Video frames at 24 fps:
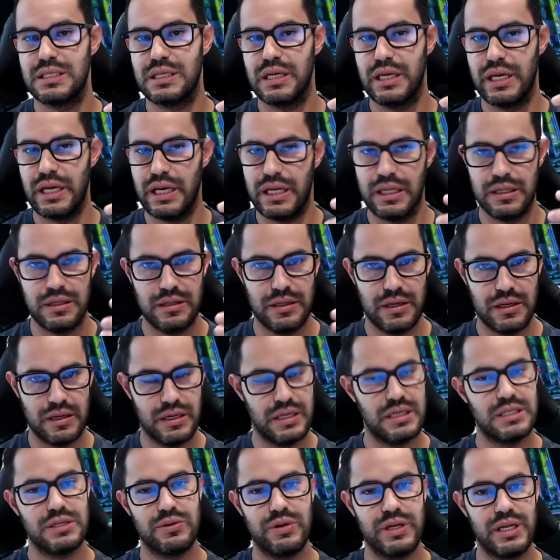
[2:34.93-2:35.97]
and there
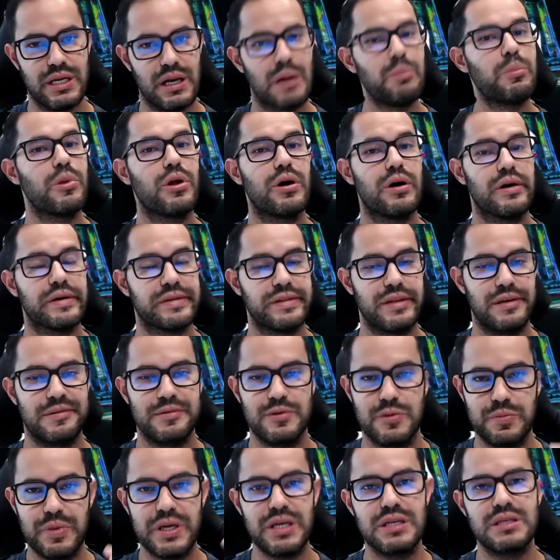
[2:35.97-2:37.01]
is already a blog
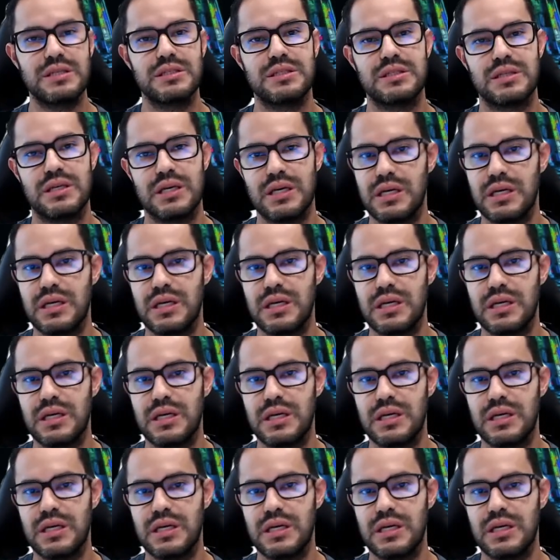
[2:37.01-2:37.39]
namespace,